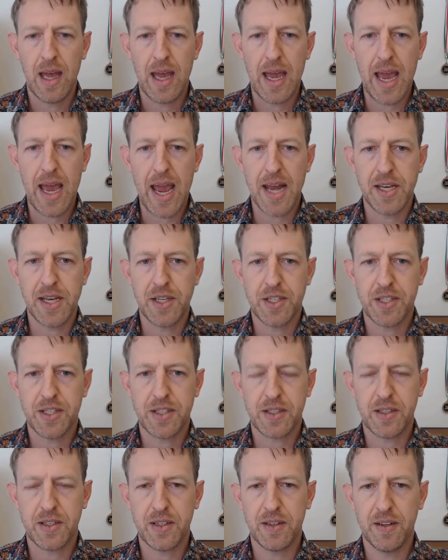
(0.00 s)
And
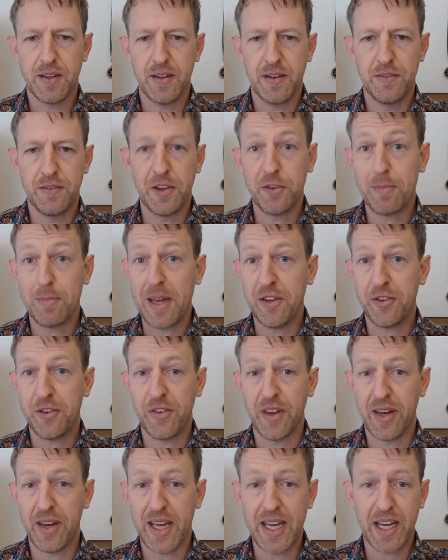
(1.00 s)
this means
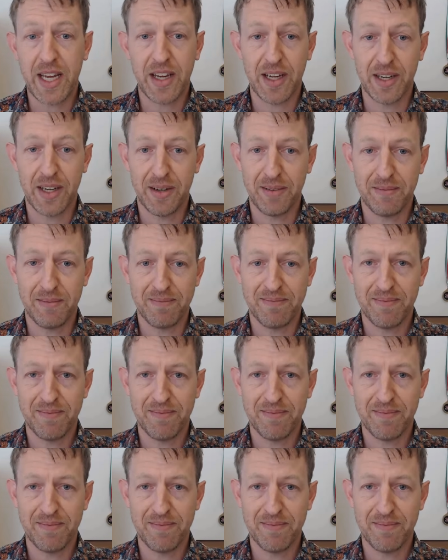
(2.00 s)
that he can